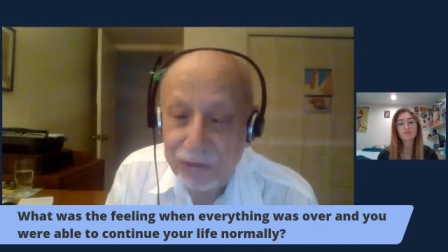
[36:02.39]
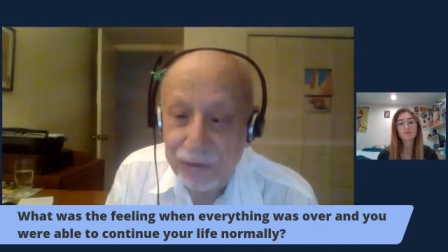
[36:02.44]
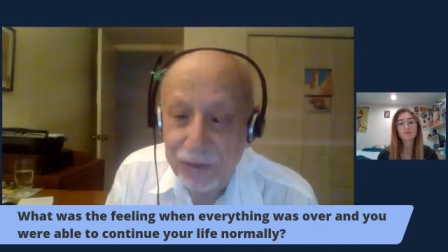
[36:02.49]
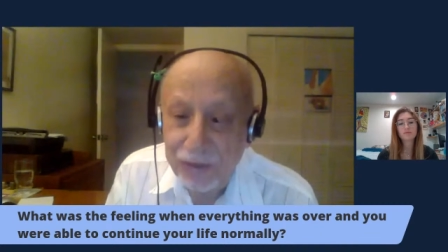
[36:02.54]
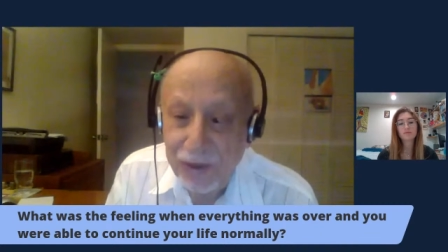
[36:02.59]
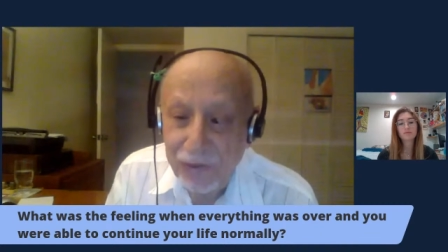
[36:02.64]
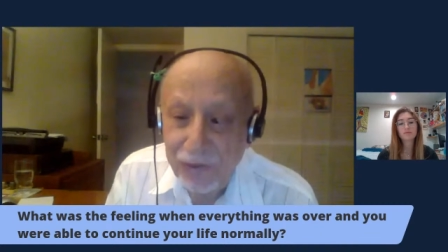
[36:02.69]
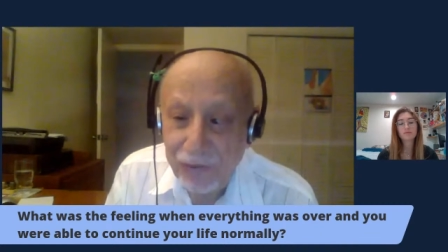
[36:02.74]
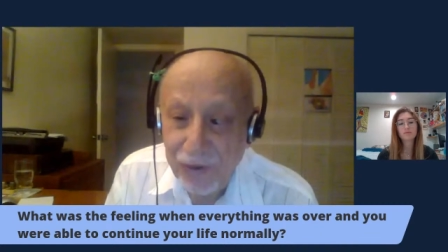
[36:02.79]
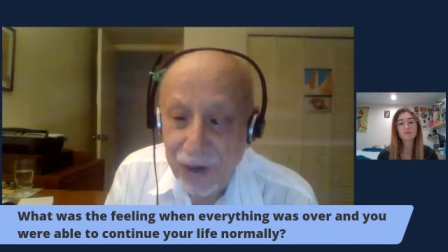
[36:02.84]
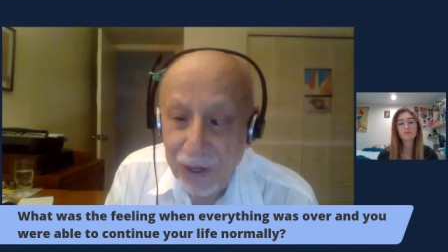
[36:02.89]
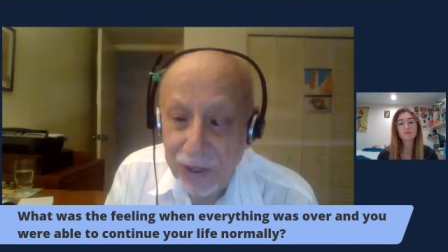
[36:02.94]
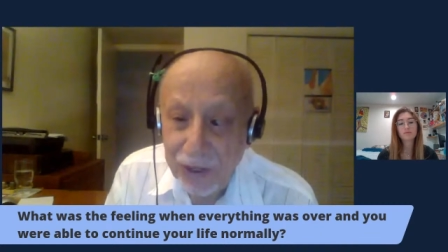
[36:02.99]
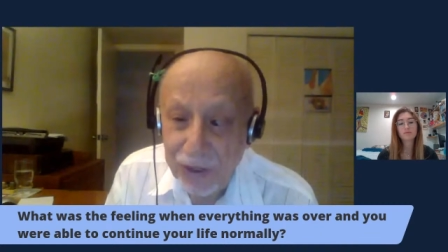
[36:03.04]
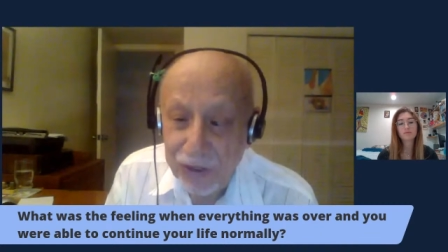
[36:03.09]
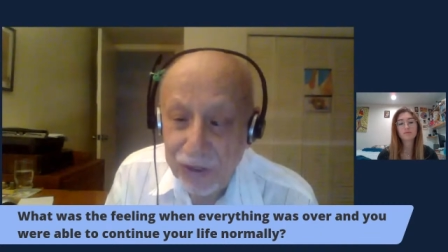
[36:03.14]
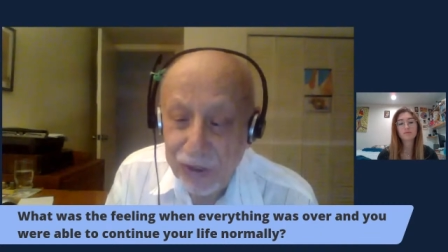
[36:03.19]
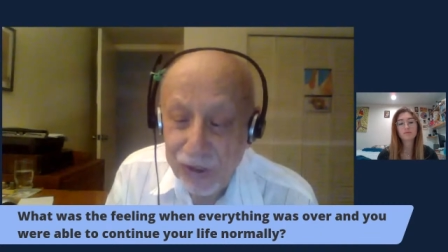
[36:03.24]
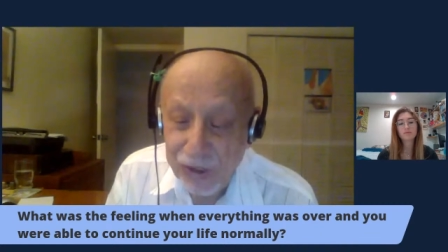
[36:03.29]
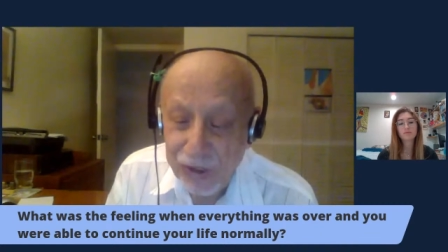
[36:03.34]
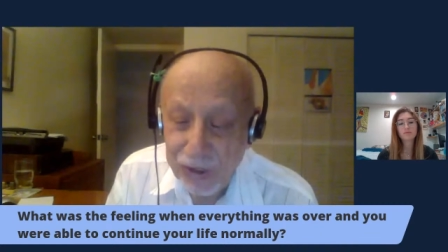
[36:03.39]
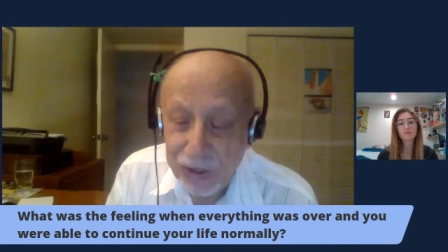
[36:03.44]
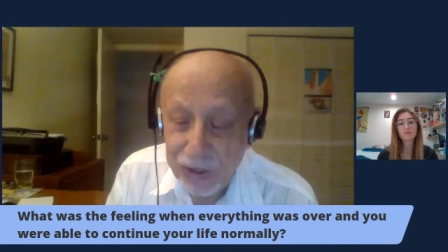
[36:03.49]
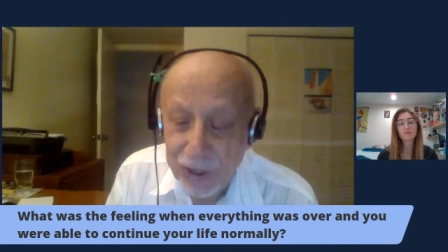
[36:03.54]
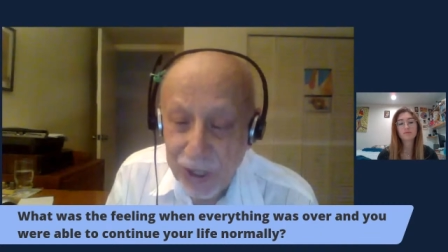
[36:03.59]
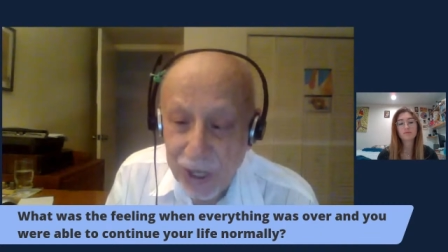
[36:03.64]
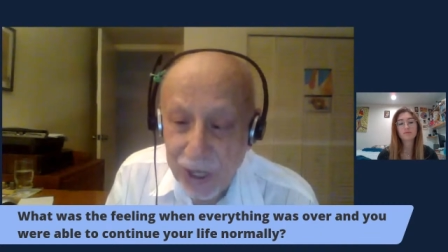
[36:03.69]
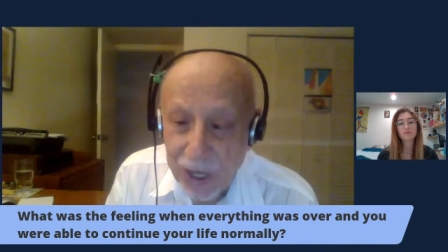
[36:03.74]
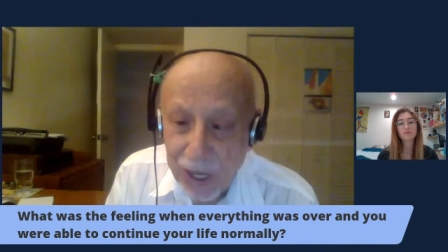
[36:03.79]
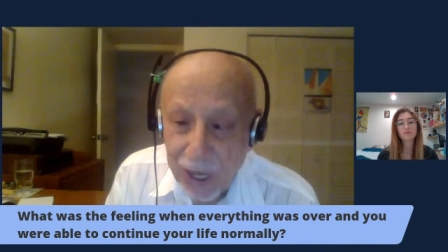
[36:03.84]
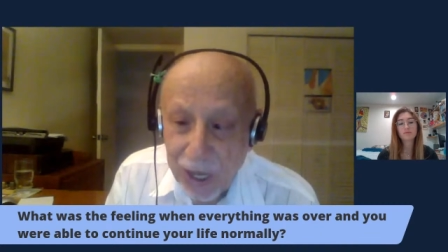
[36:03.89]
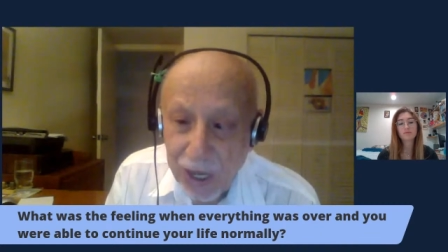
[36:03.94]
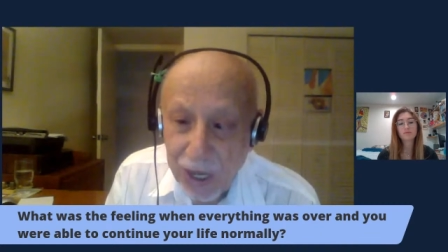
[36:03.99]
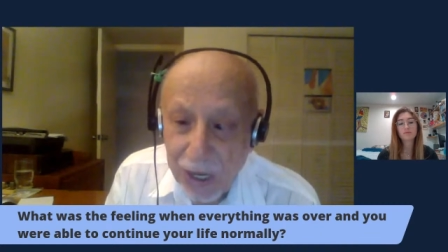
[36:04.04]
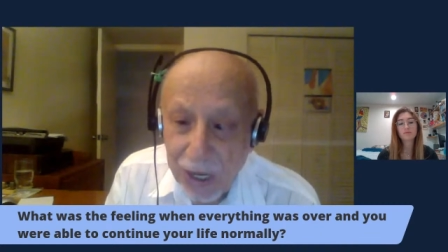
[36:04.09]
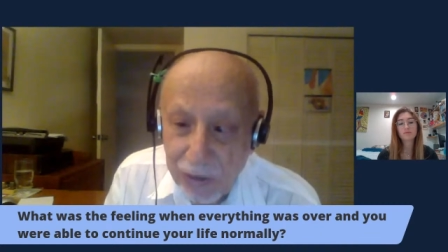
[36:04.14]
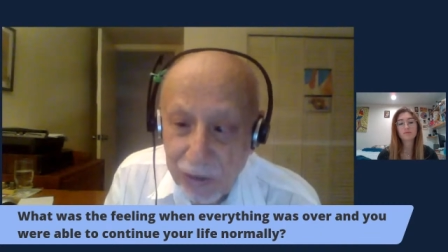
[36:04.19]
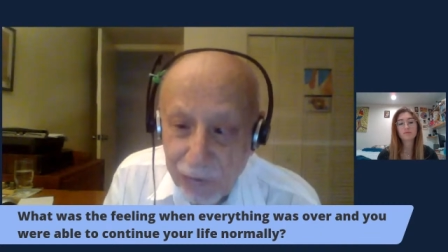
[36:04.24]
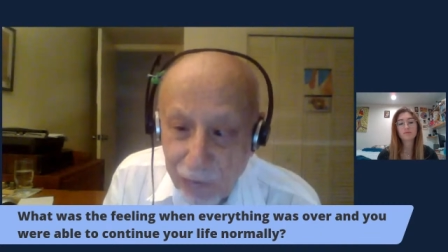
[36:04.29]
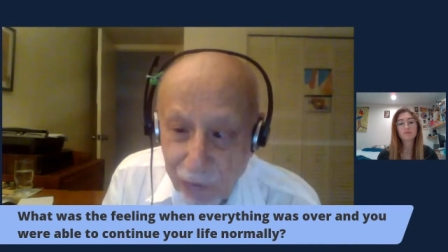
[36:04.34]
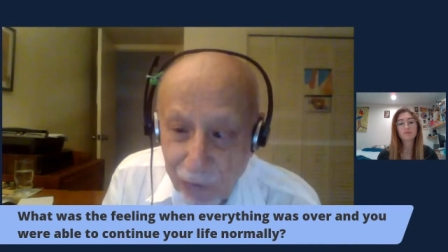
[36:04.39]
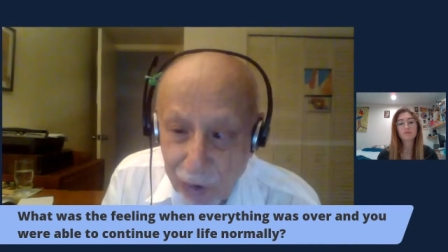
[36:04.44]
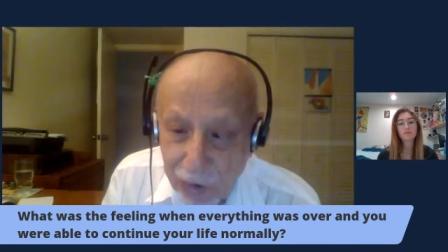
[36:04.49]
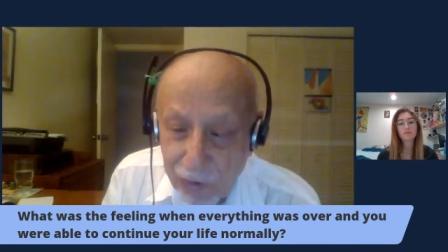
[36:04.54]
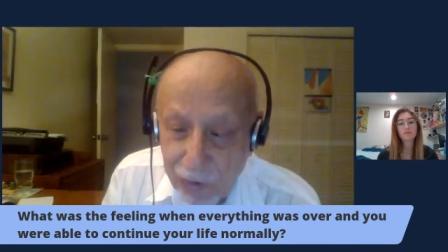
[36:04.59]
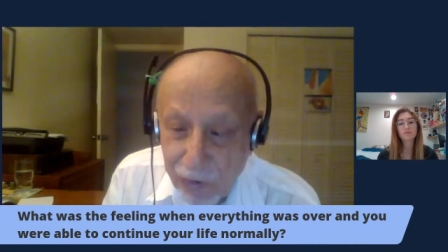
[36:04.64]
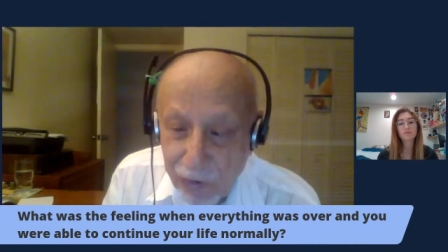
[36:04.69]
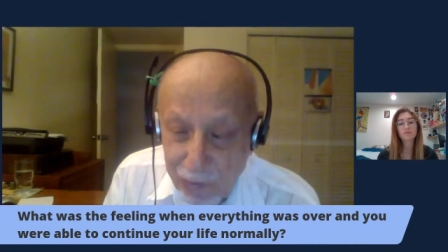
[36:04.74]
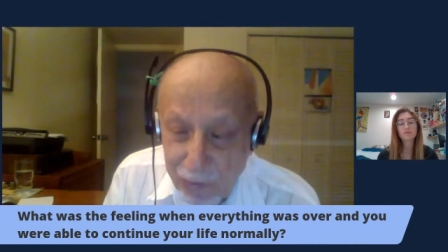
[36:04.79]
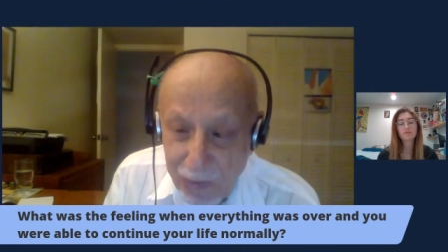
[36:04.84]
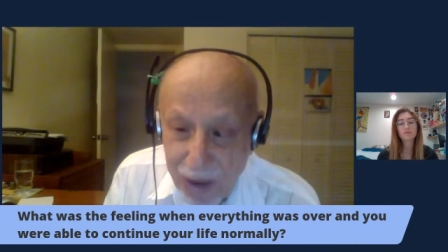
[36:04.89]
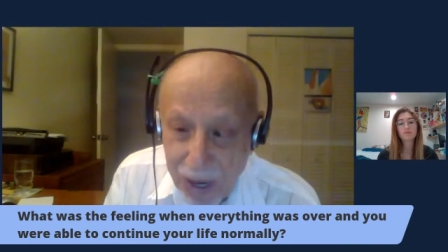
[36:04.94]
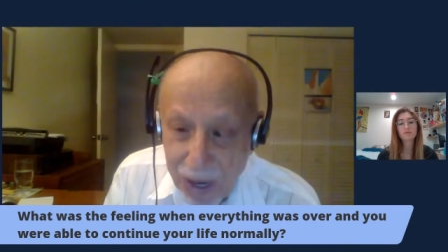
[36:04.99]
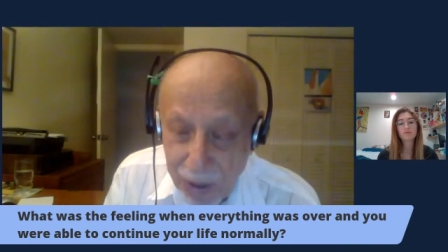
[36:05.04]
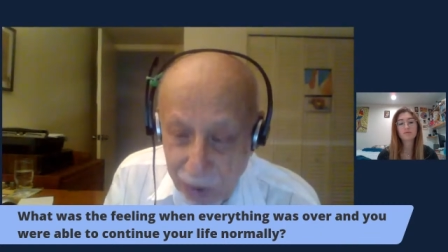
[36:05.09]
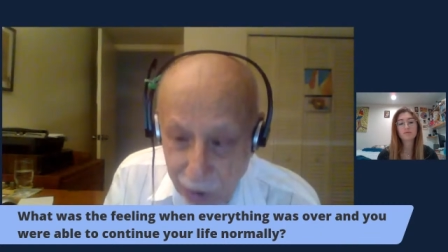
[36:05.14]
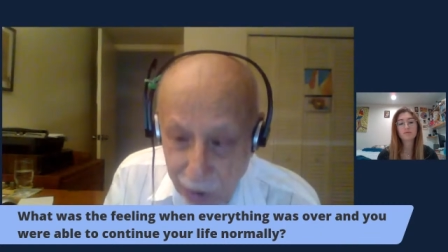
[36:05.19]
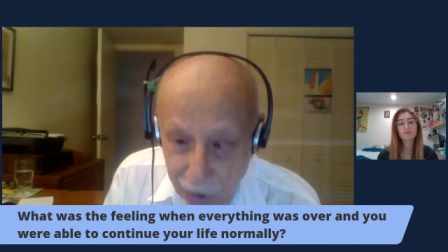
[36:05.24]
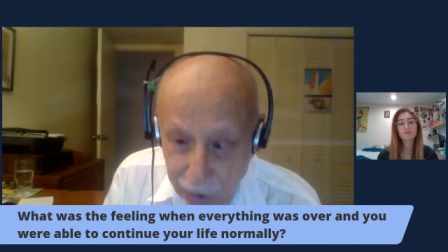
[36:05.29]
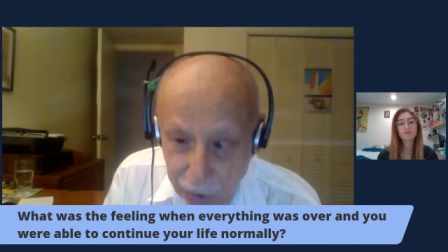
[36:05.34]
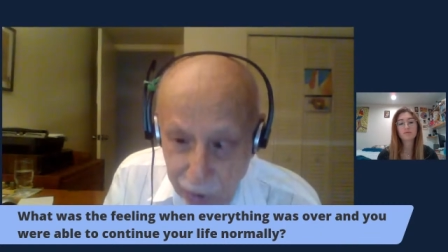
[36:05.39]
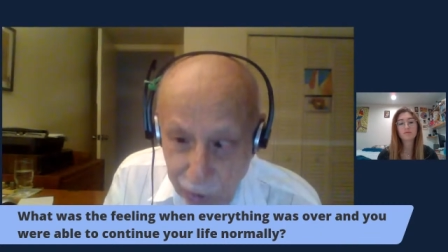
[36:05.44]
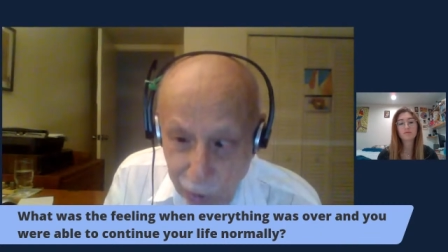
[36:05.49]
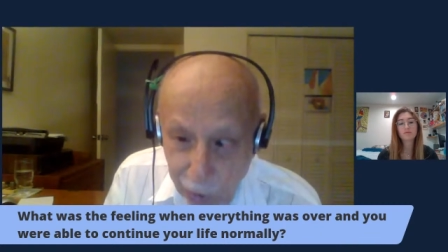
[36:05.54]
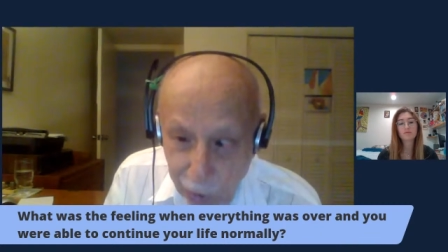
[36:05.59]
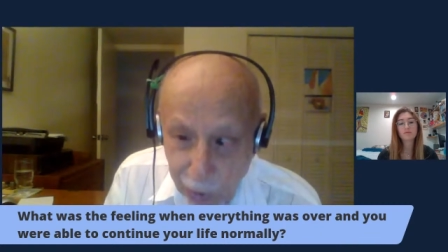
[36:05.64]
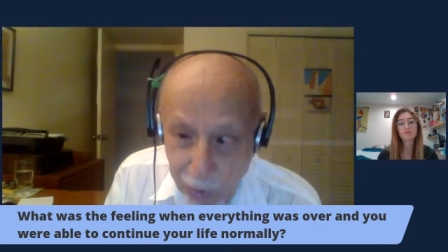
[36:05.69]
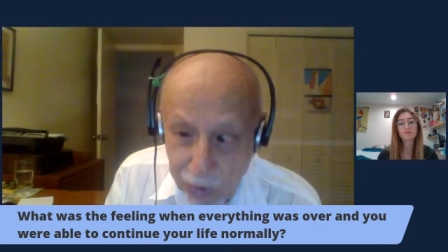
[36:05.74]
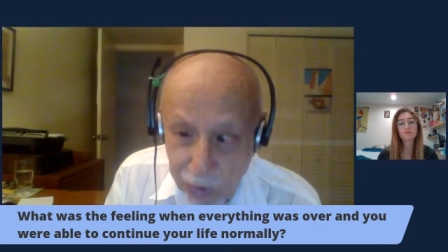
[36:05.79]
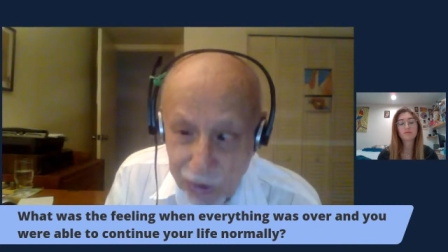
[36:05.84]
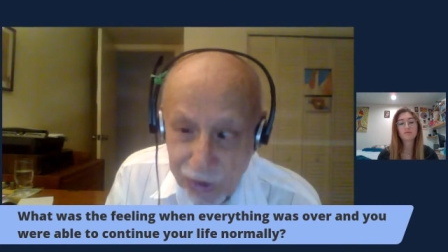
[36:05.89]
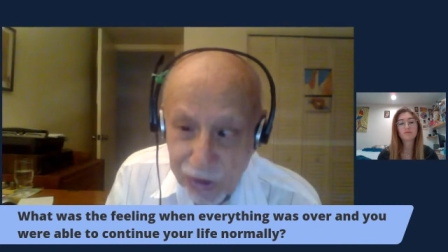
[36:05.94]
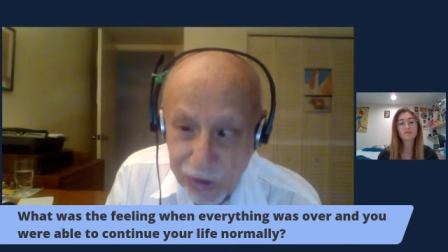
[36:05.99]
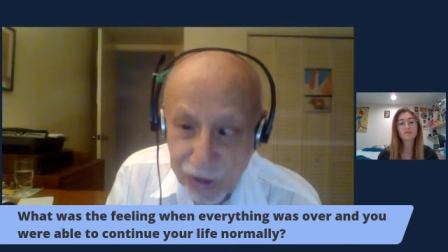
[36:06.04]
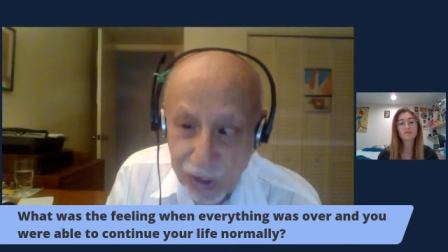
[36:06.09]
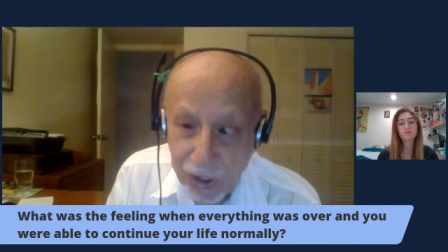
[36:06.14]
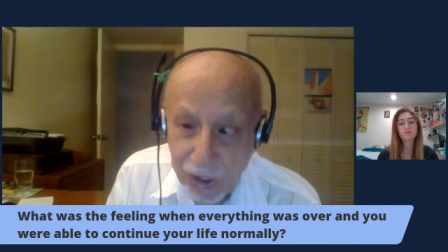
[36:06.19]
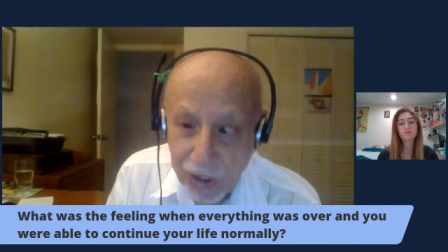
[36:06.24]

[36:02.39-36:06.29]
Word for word: to the village, and one of my uncles,